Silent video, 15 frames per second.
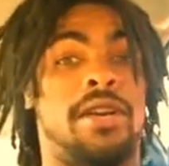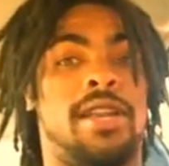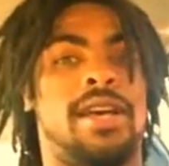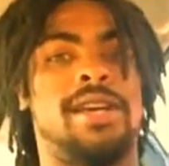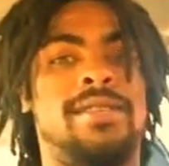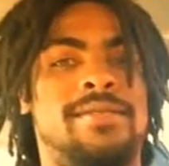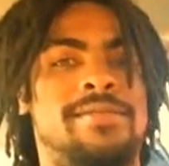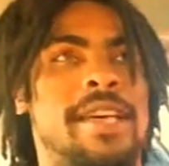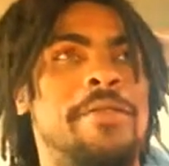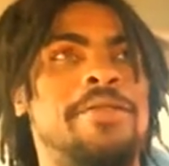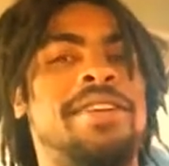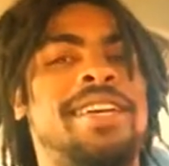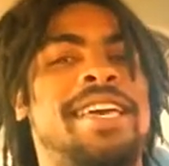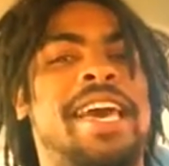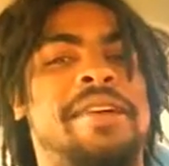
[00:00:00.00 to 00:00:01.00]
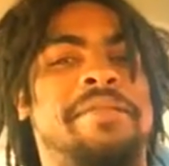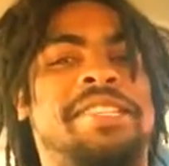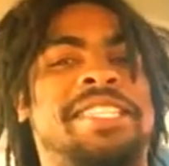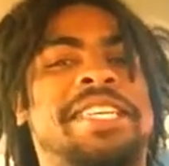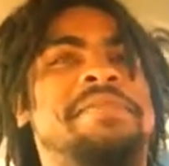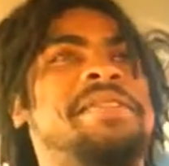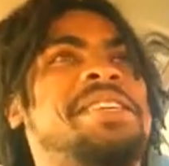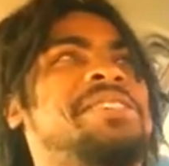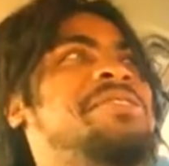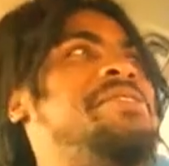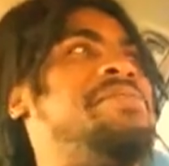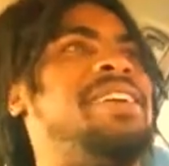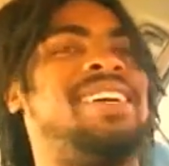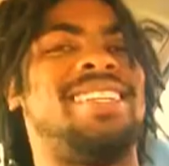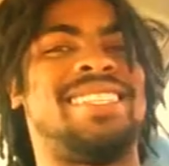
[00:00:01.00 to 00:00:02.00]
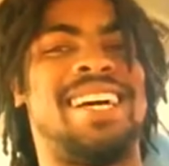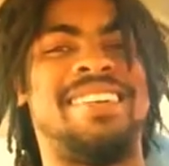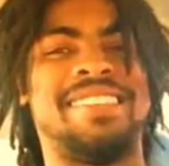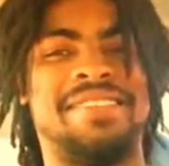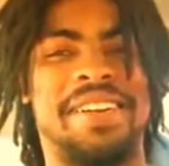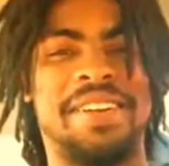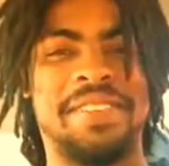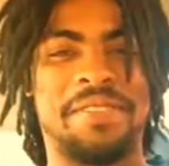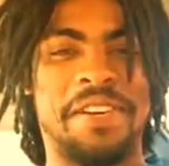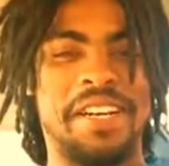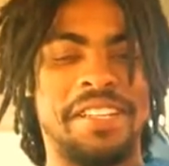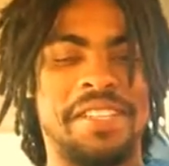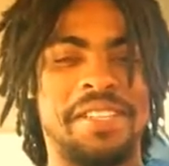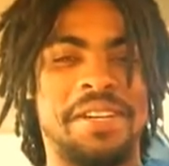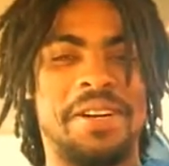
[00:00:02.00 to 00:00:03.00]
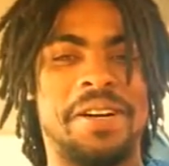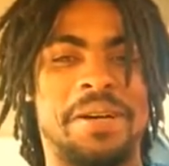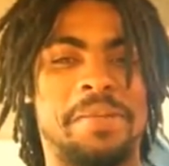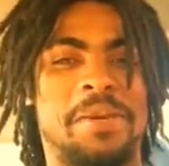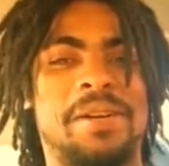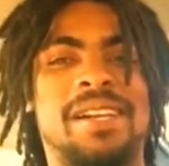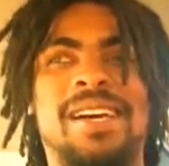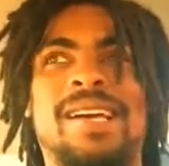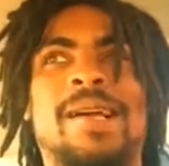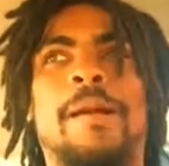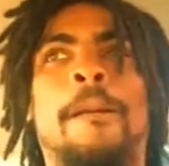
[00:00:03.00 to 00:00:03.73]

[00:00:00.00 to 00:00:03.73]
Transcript: Like, they wouldn't have came to see me 3 fucking times if I was fucking sorry, bro.